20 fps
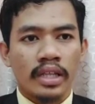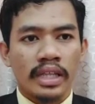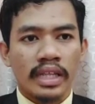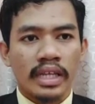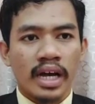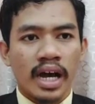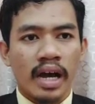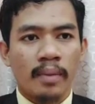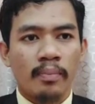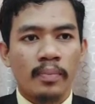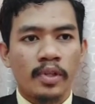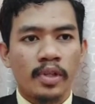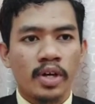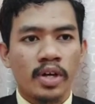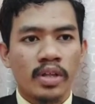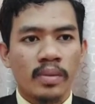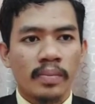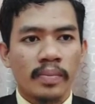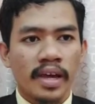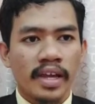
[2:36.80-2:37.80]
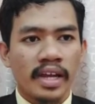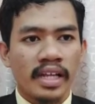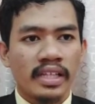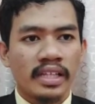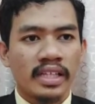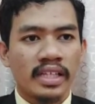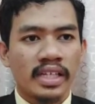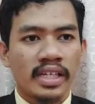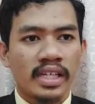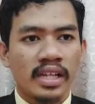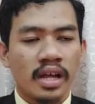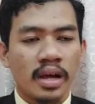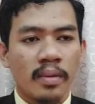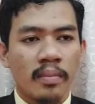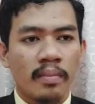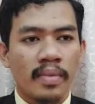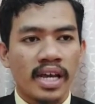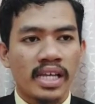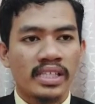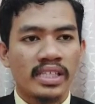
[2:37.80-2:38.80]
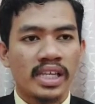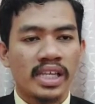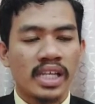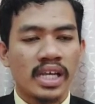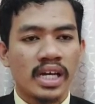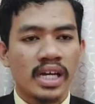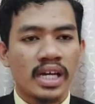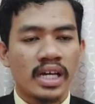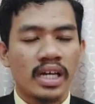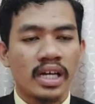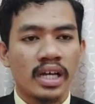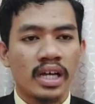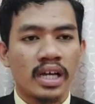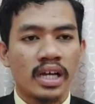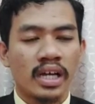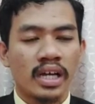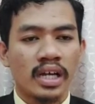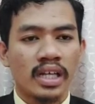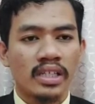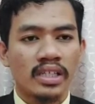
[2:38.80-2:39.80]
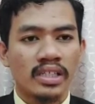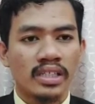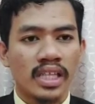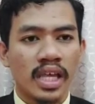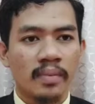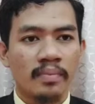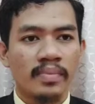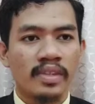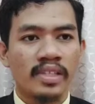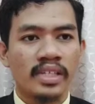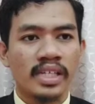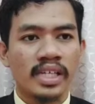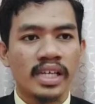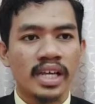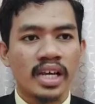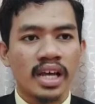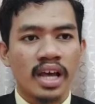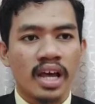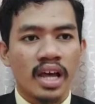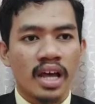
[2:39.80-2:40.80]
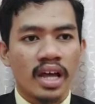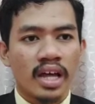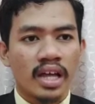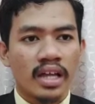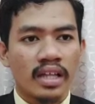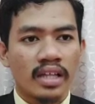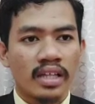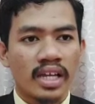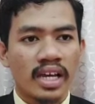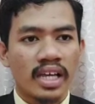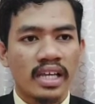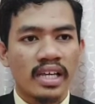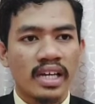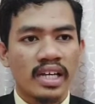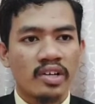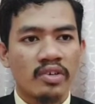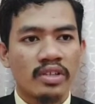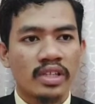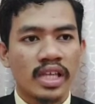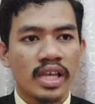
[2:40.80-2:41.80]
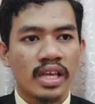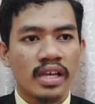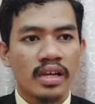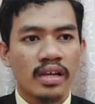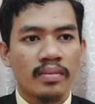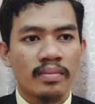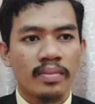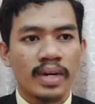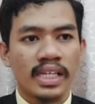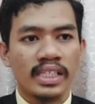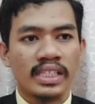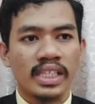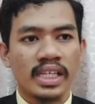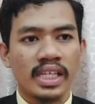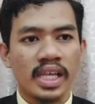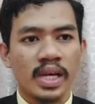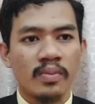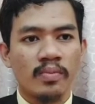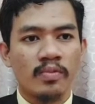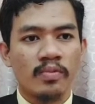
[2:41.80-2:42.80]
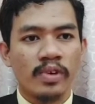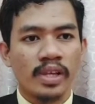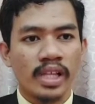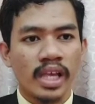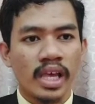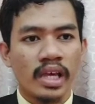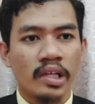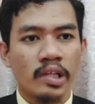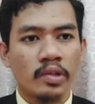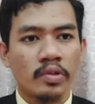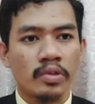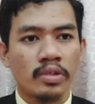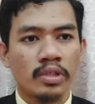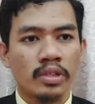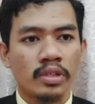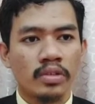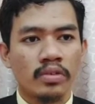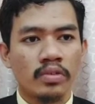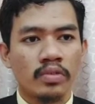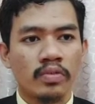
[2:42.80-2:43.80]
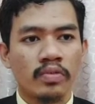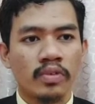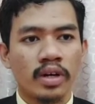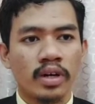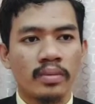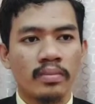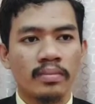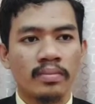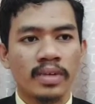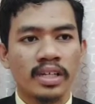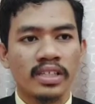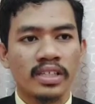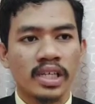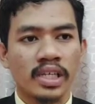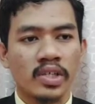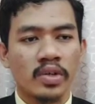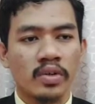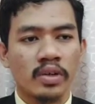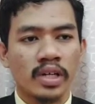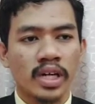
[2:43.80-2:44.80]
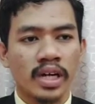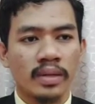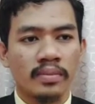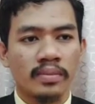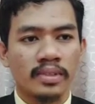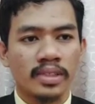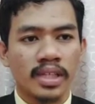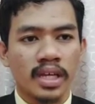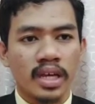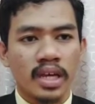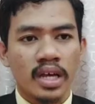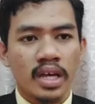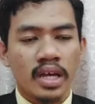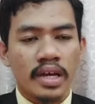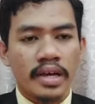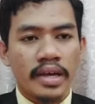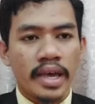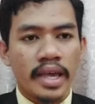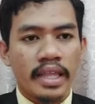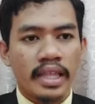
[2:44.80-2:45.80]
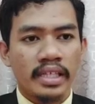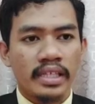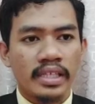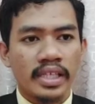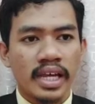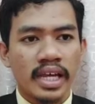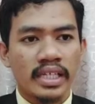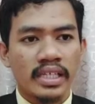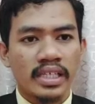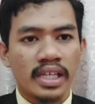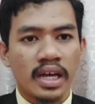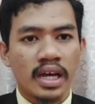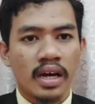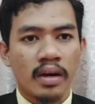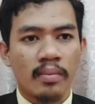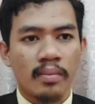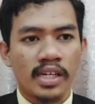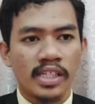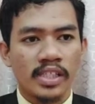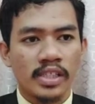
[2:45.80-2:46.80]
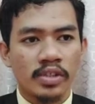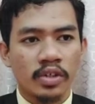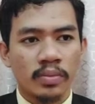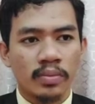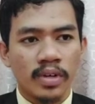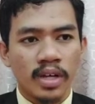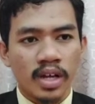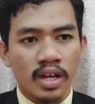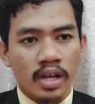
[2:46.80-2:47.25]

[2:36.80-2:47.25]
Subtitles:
the haploid parental mycelia. Step 3. Dikaryotic mycelium will include to form basidiocrabs, in this case mushroom,